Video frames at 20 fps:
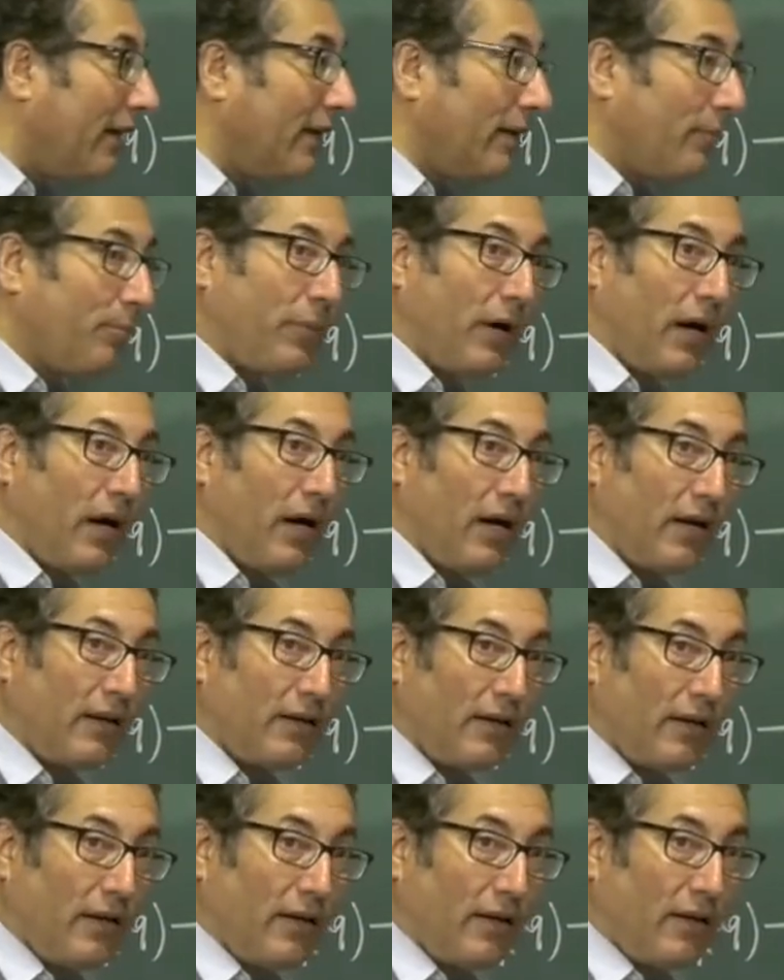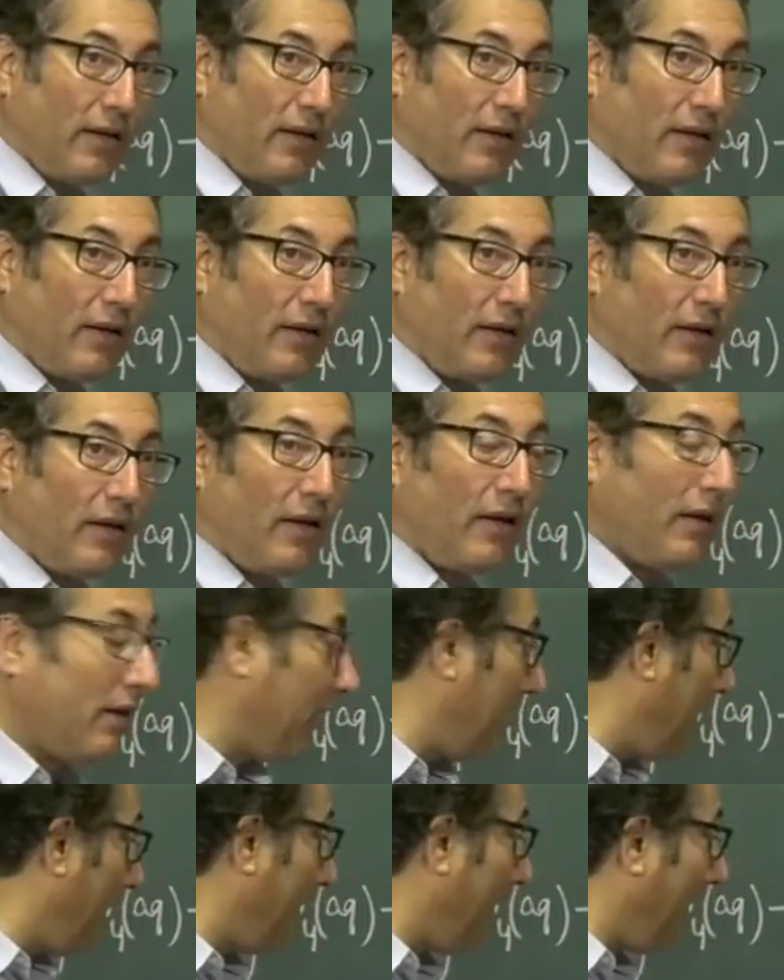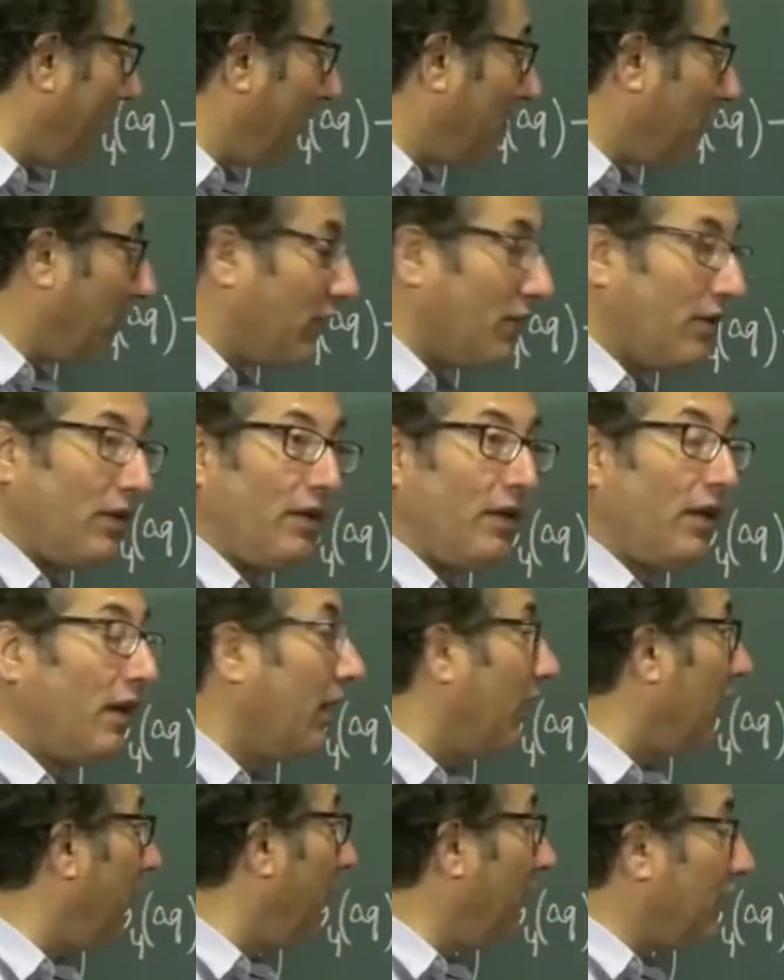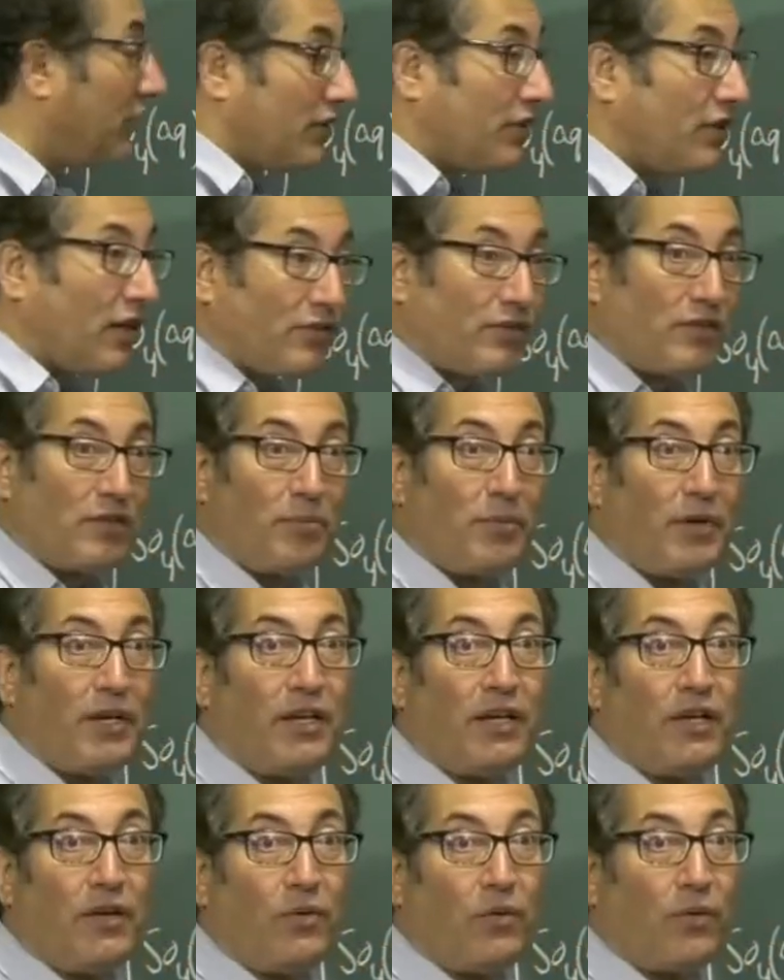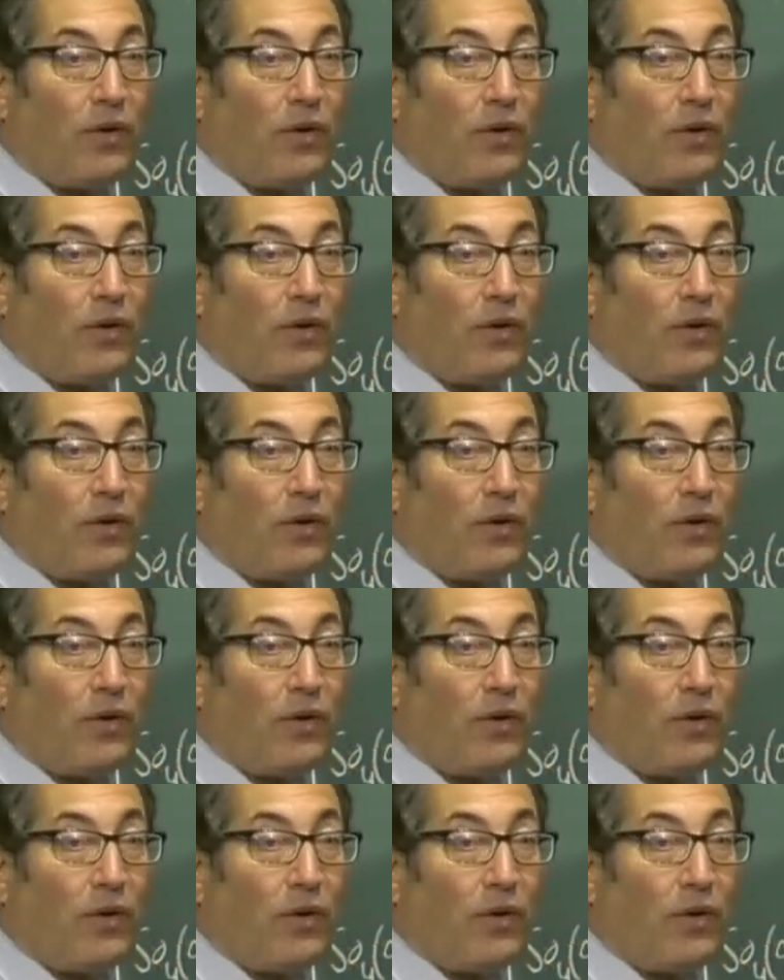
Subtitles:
in part an entity which doesn't break into